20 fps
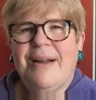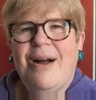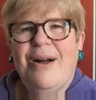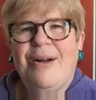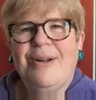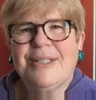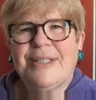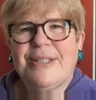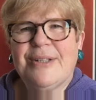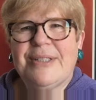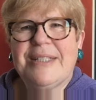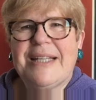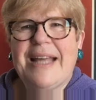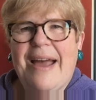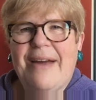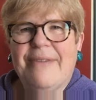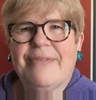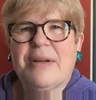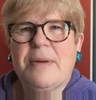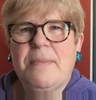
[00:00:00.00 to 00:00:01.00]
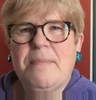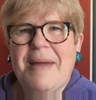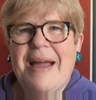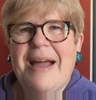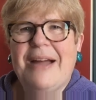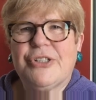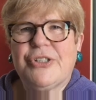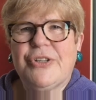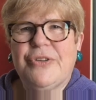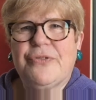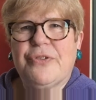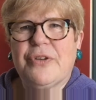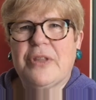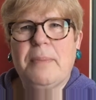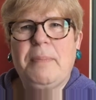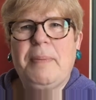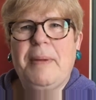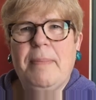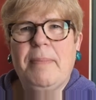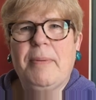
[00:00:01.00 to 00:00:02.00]
Also, to have compassion for the
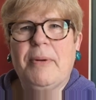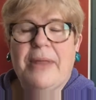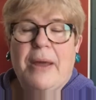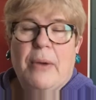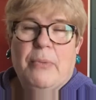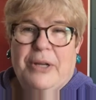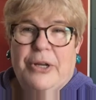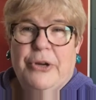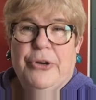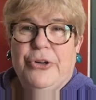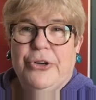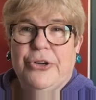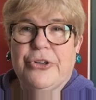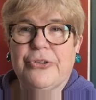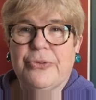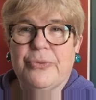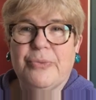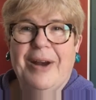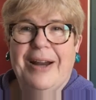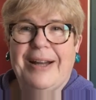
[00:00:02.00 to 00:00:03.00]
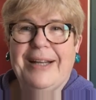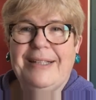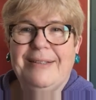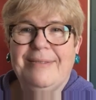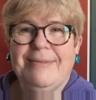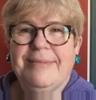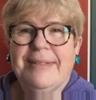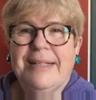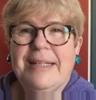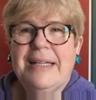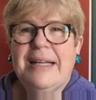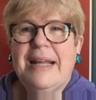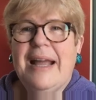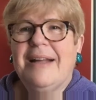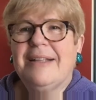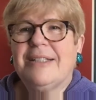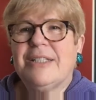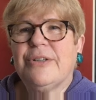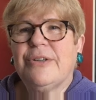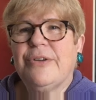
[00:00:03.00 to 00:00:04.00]
people that we hurt, right?
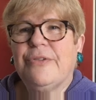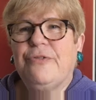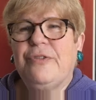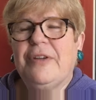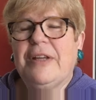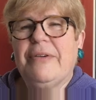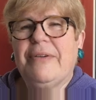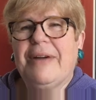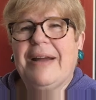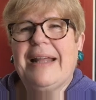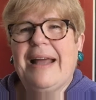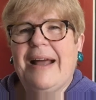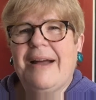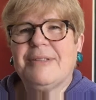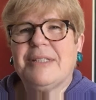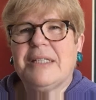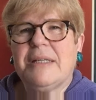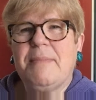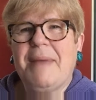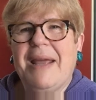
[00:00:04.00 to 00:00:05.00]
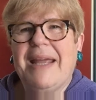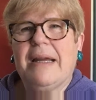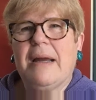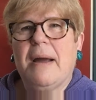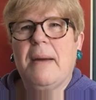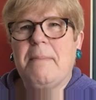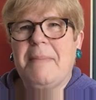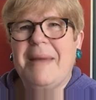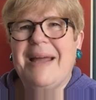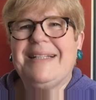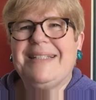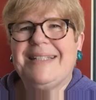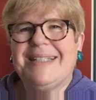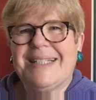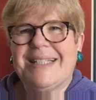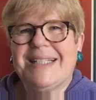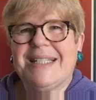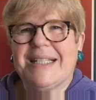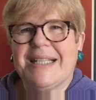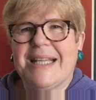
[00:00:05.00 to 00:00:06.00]
And so to figure out how to make
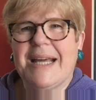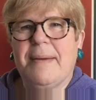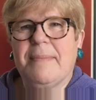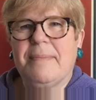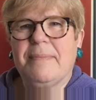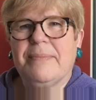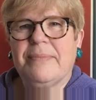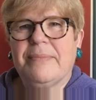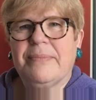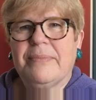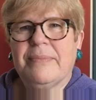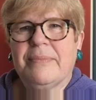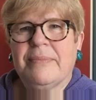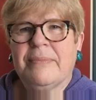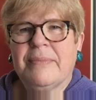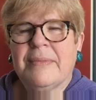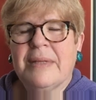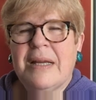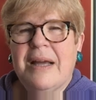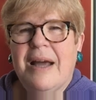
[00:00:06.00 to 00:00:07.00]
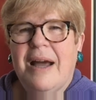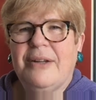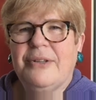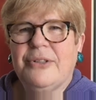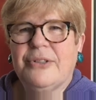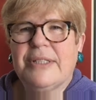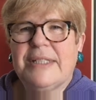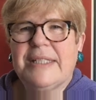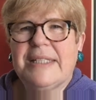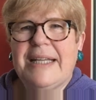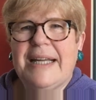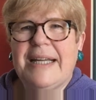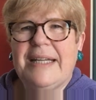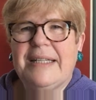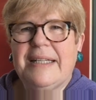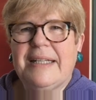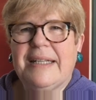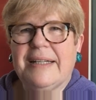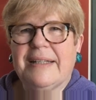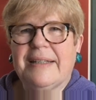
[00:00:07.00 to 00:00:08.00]
amends to them,
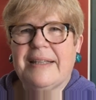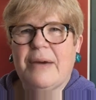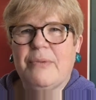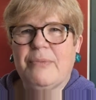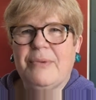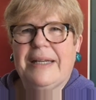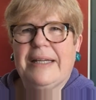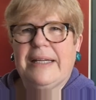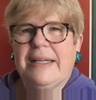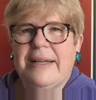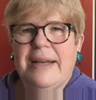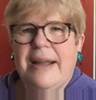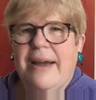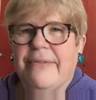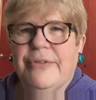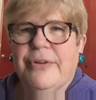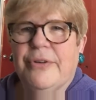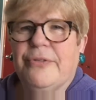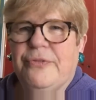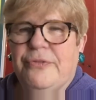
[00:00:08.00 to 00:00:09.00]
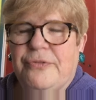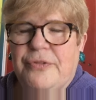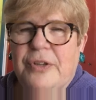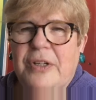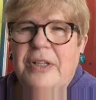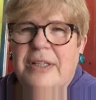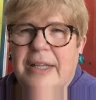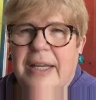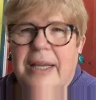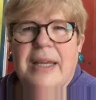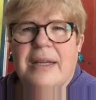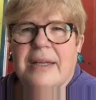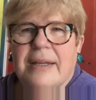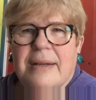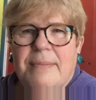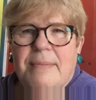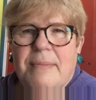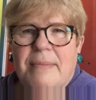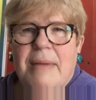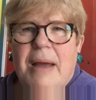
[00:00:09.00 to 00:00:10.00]
understanding that we can never fully
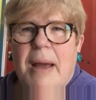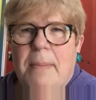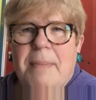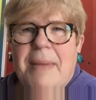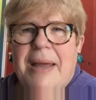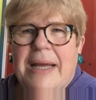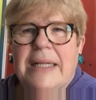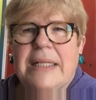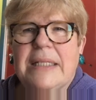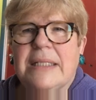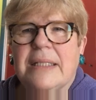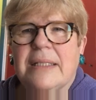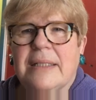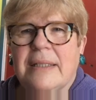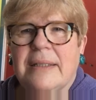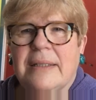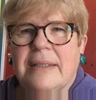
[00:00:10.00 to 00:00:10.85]
amend